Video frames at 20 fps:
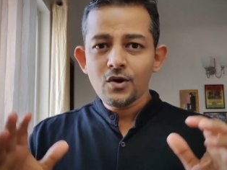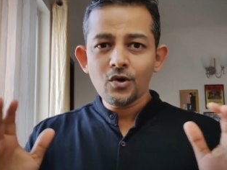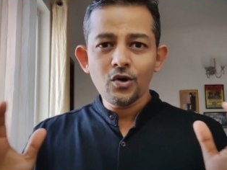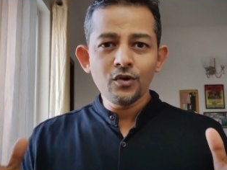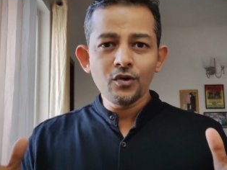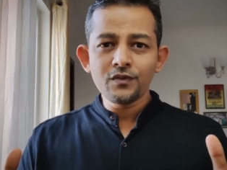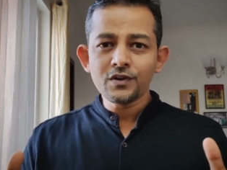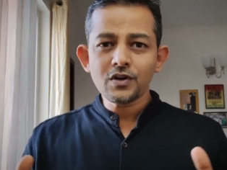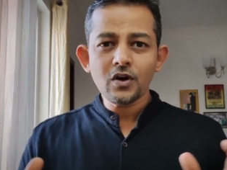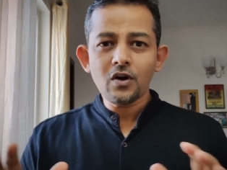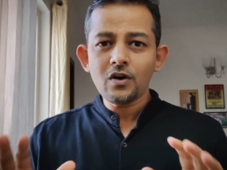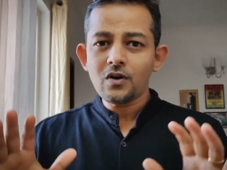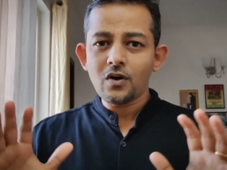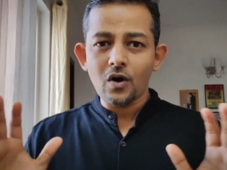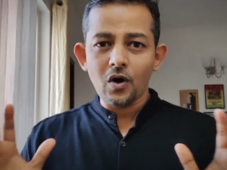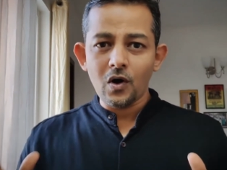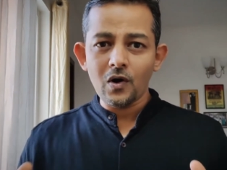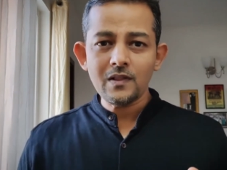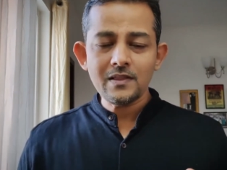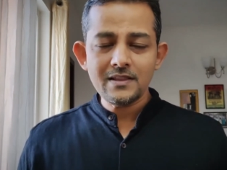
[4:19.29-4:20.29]
Overall,
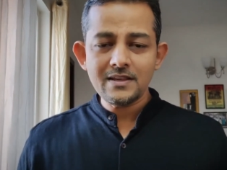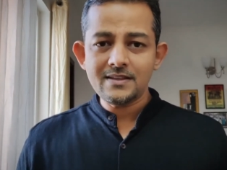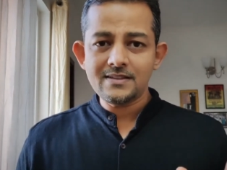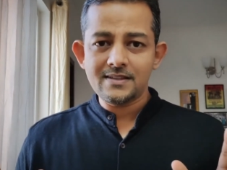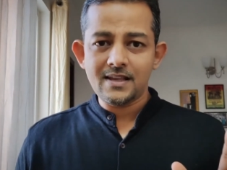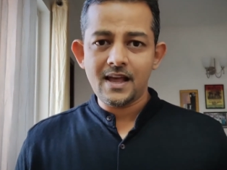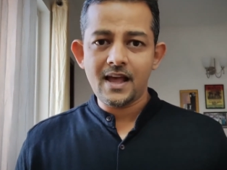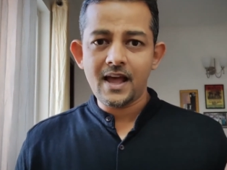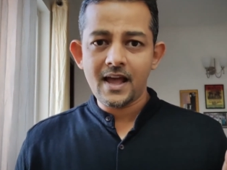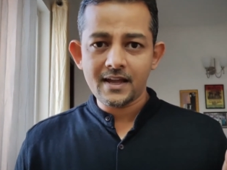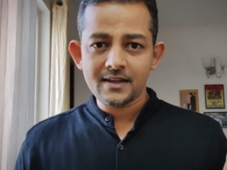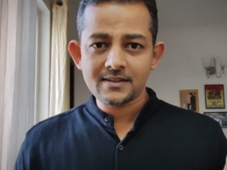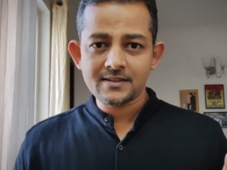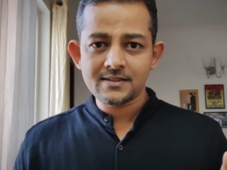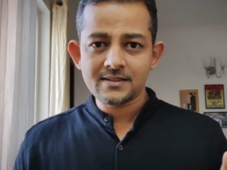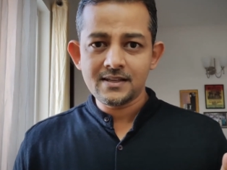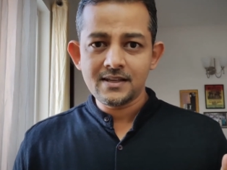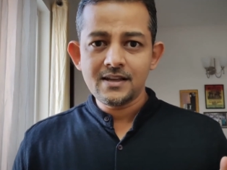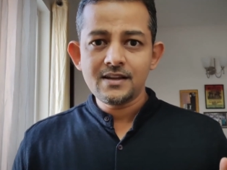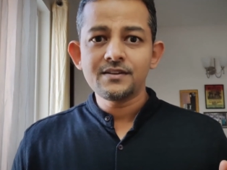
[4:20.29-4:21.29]
all these hacks
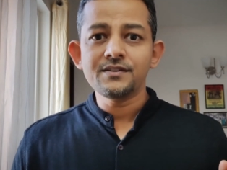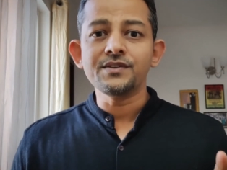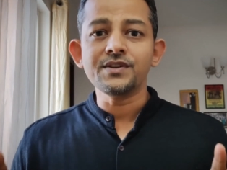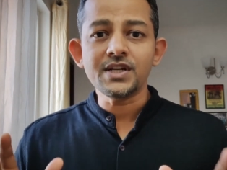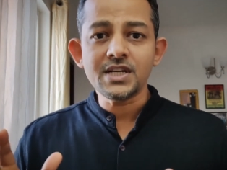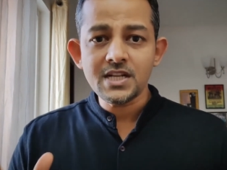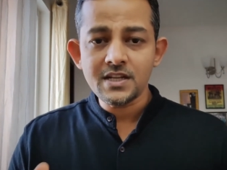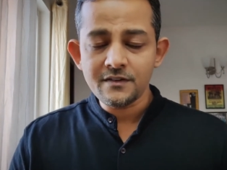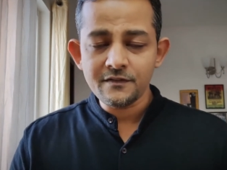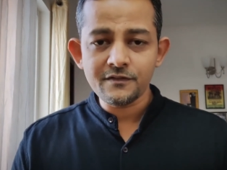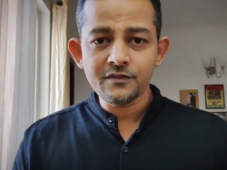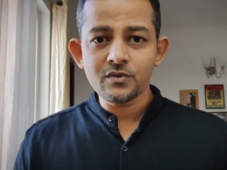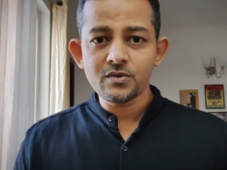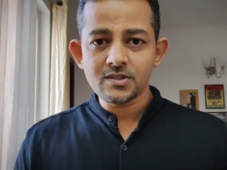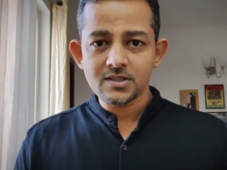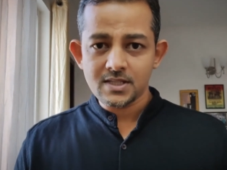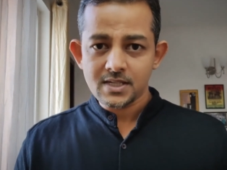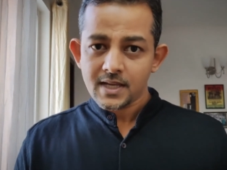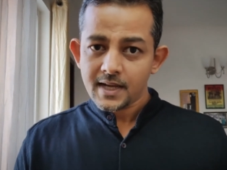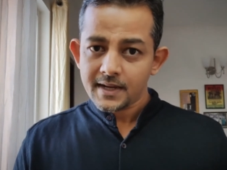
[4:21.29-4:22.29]

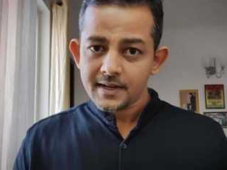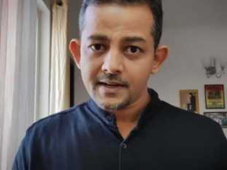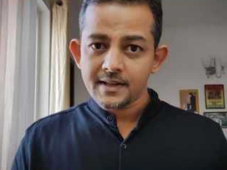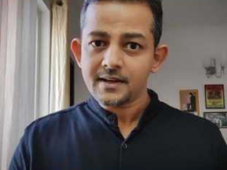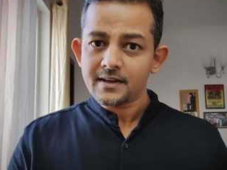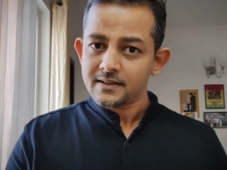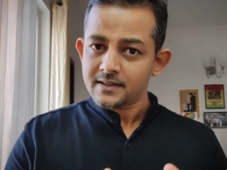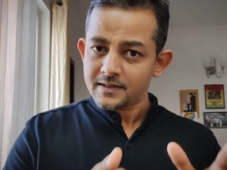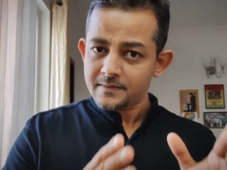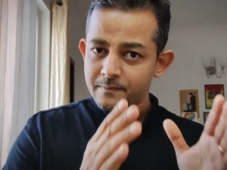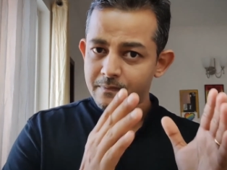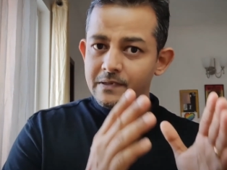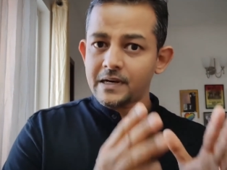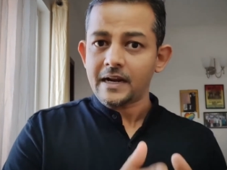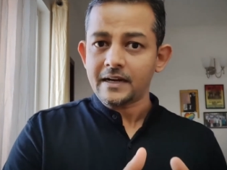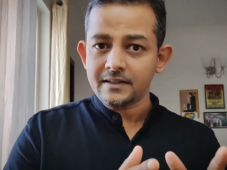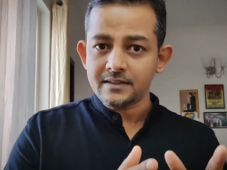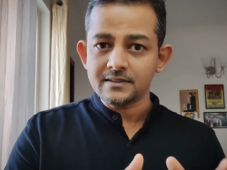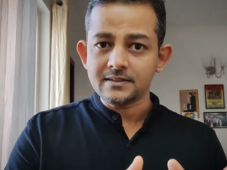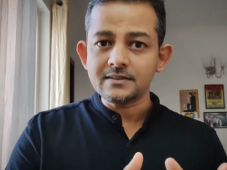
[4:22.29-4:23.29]
reinforce the idea that
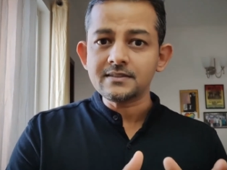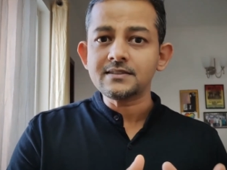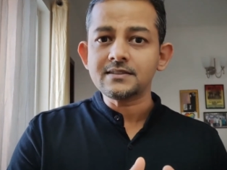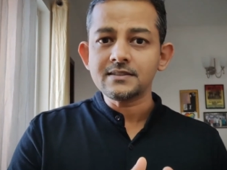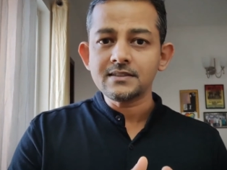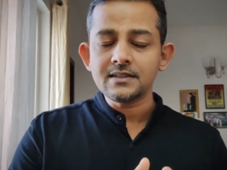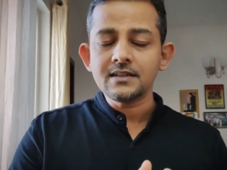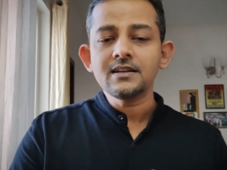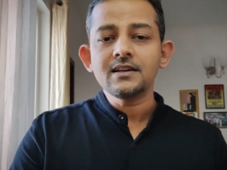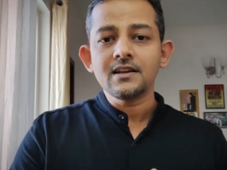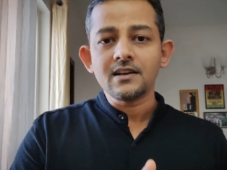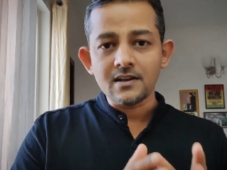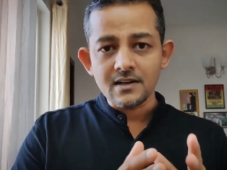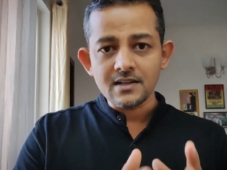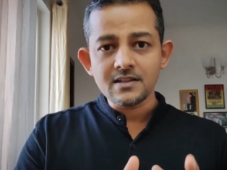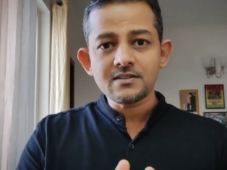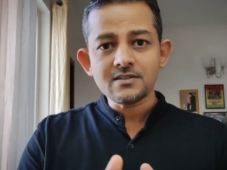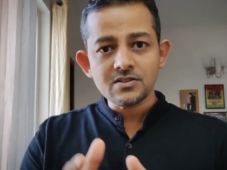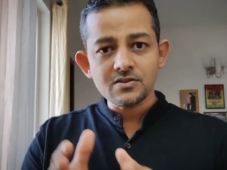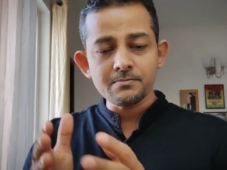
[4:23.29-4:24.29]
practice
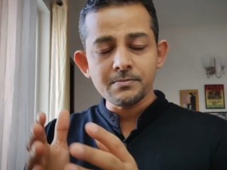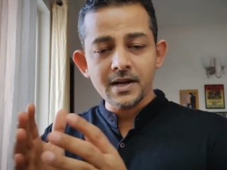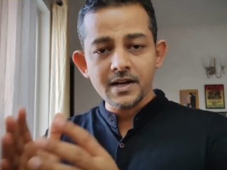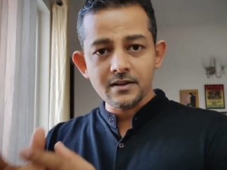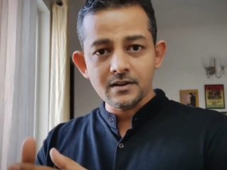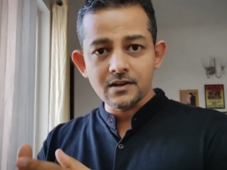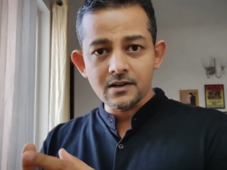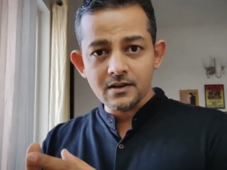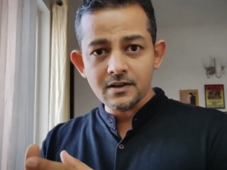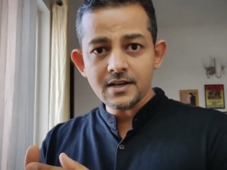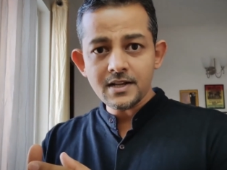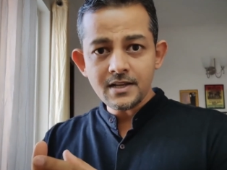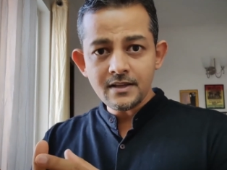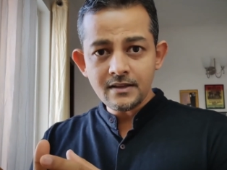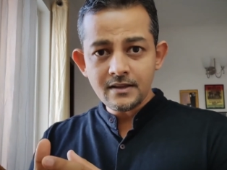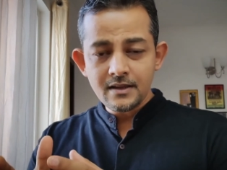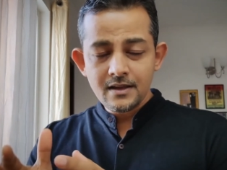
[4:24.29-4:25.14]
leads to better learning,